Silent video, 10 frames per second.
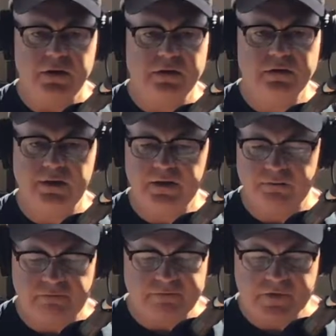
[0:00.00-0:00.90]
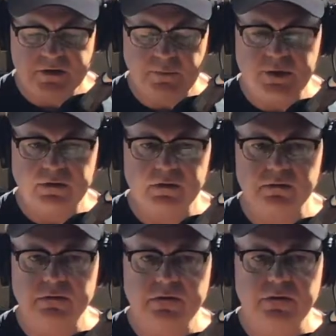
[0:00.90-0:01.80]
There's some of the
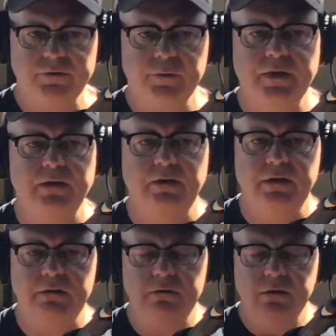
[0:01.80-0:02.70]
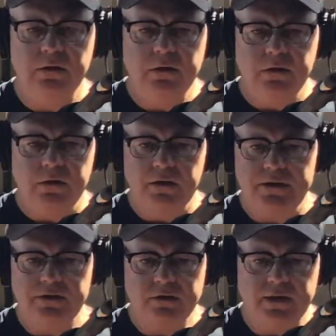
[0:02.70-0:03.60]
stuff you hear in
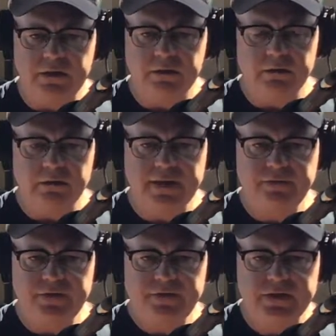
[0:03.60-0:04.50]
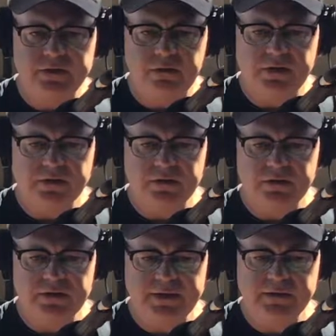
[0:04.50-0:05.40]
these late 50s, early
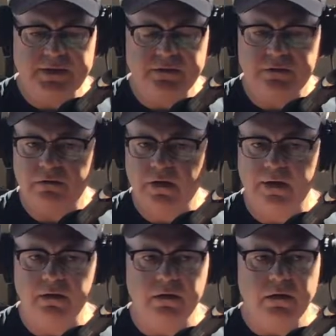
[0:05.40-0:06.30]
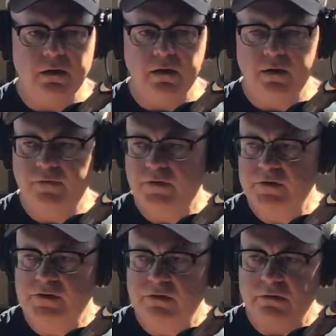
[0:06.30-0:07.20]
60s are the
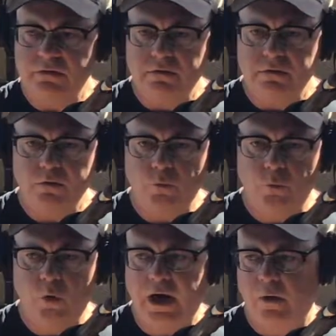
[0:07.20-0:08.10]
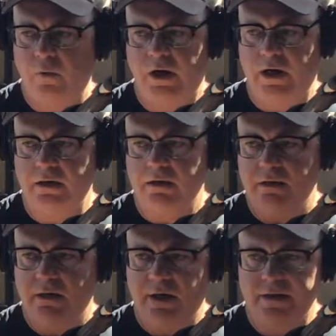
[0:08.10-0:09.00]
first wah-wah
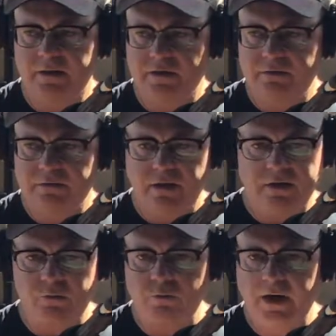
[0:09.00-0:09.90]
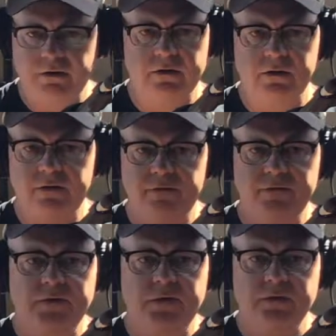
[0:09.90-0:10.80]
on a record, the
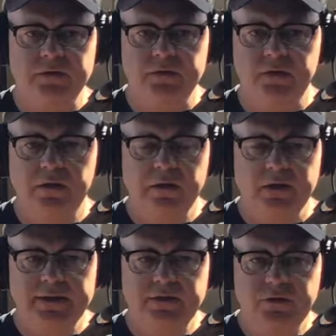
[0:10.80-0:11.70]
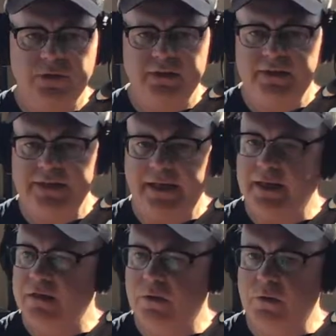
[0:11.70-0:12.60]
first these crazy
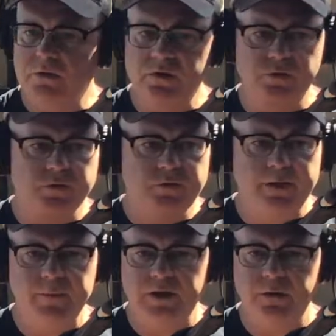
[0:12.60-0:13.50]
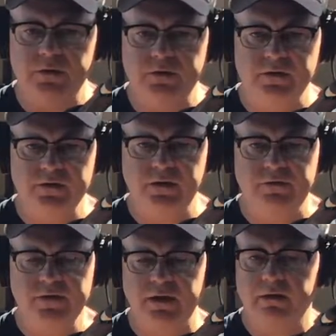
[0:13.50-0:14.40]
echoes and tremolos and
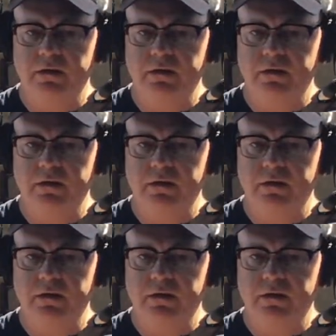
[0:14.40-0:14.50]
stuff that